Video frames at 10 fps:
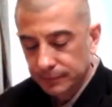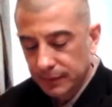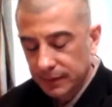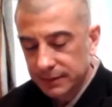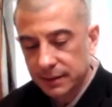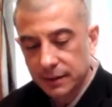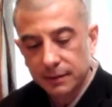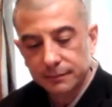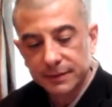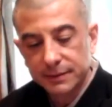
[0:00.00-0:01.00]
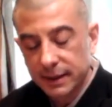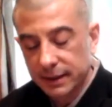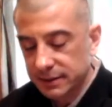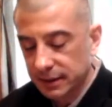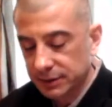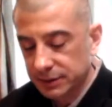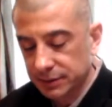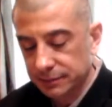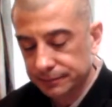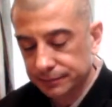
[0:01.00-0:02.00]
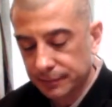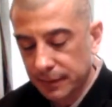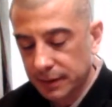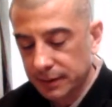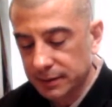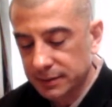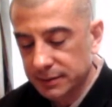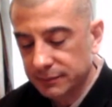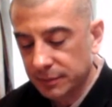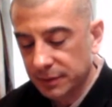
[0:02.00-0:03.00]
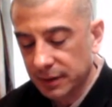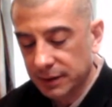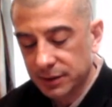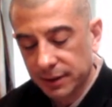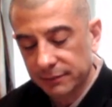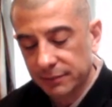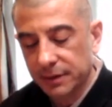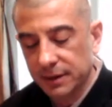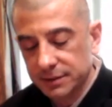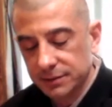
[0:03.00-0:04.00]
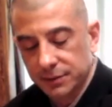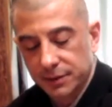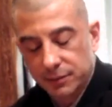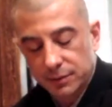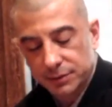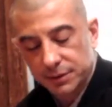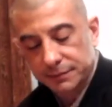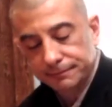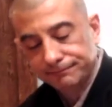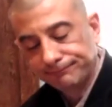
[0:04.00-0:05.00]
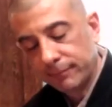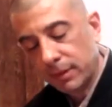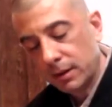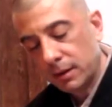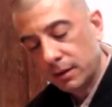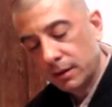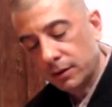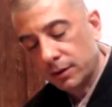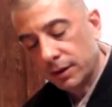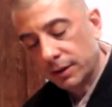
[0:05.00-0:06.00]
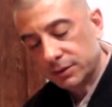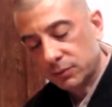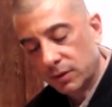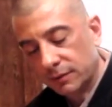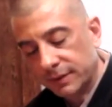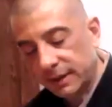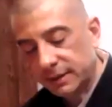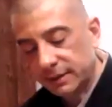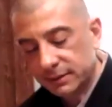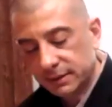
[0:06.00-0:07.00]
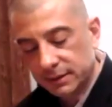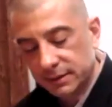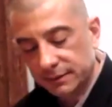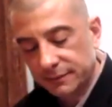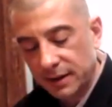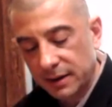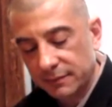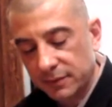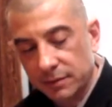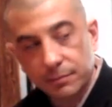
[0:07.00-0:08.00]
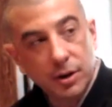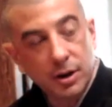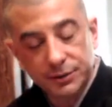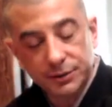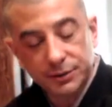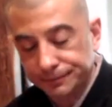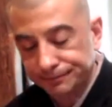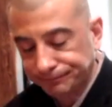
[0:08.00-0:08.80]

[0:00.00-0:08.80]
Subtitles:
This next section is from a lecture given by Suzuki Roshi on August 12, 1965 on posture.